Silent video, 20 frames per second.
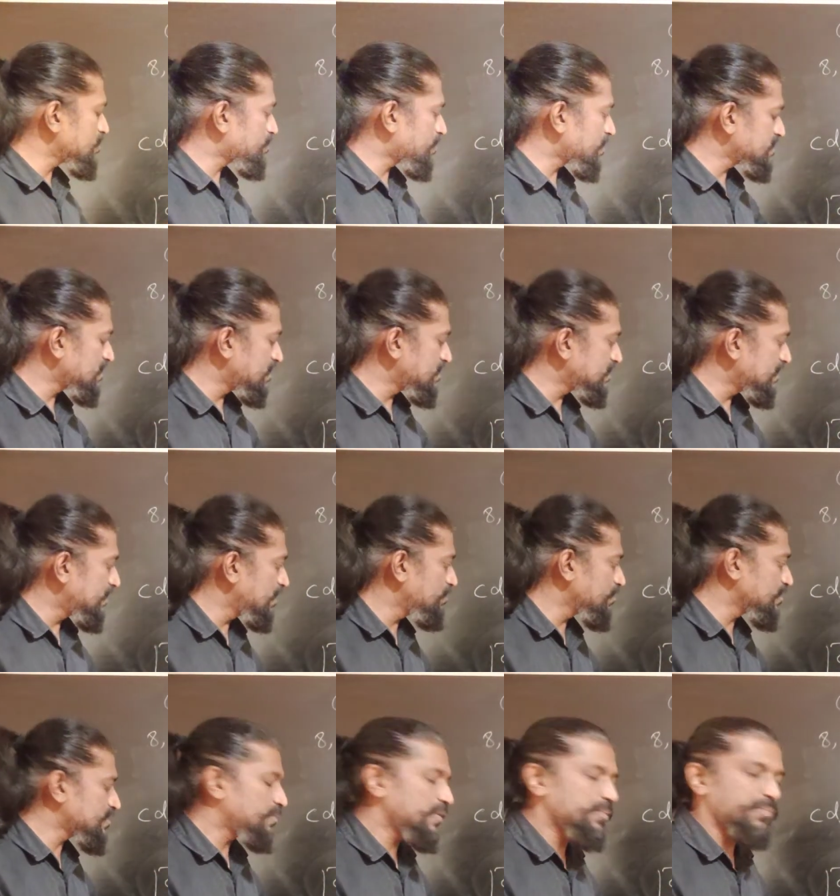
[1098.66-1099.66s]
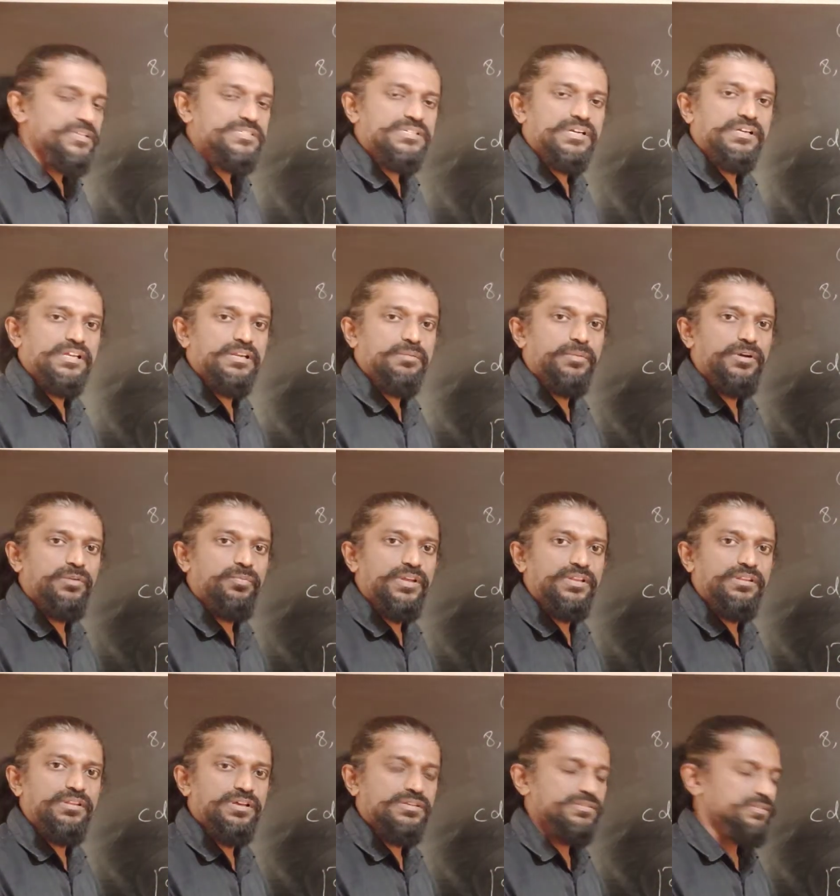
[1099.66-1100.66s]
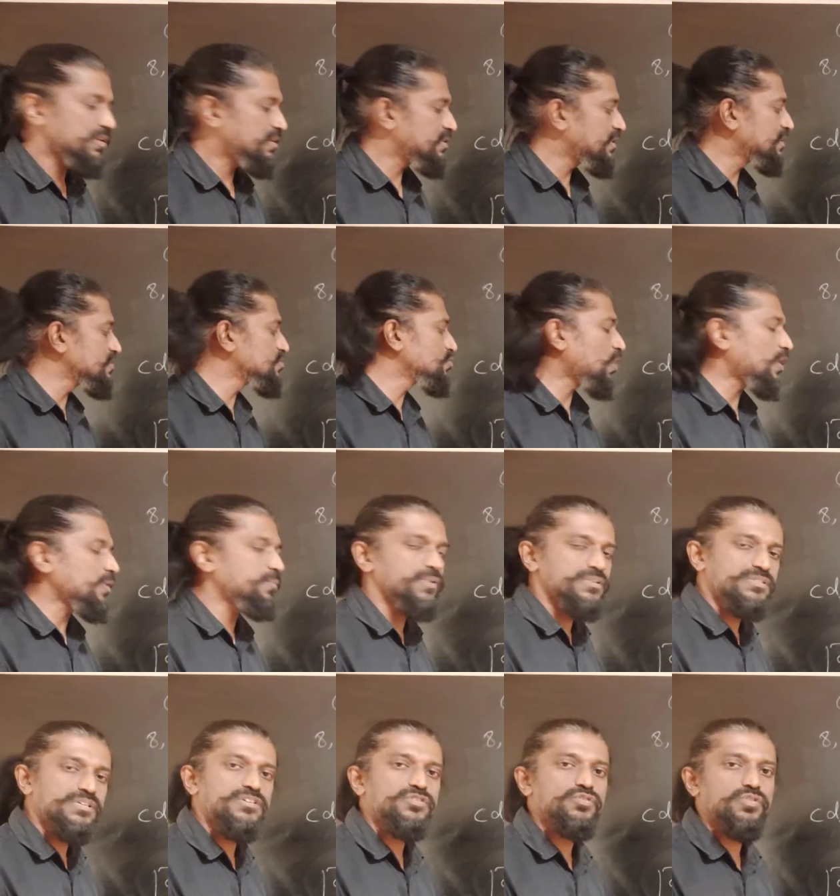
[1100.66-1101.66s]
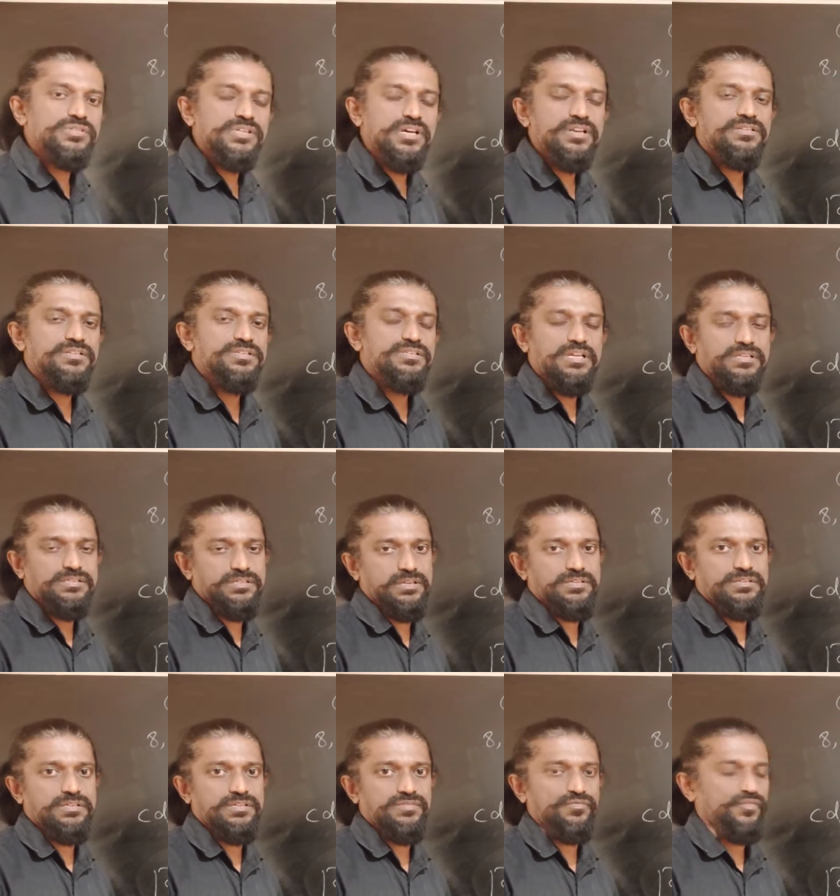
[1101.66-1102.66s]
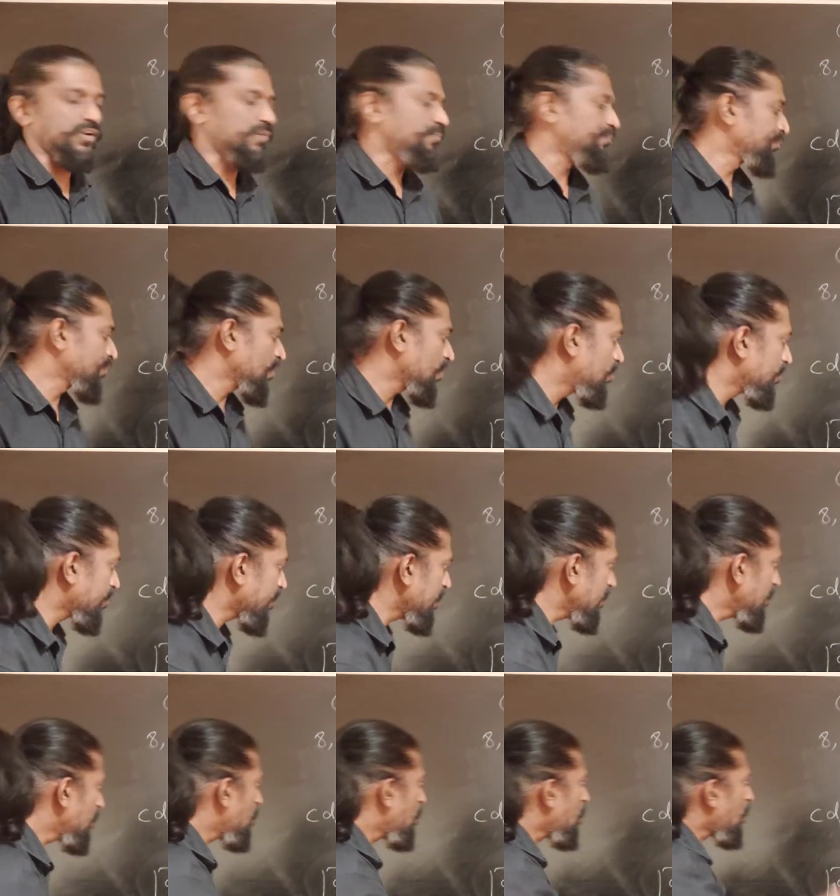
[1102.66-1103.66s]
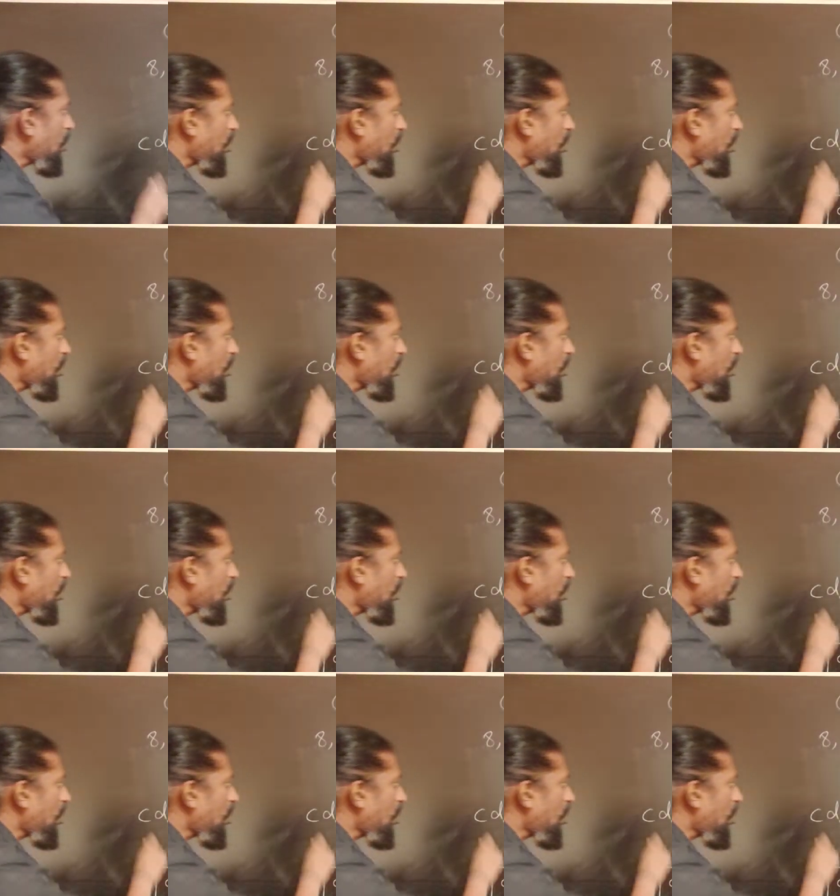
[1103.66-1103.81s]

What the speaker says: present, CD must be present. In between this, it is not present, so search is unsuccessful. Okay, or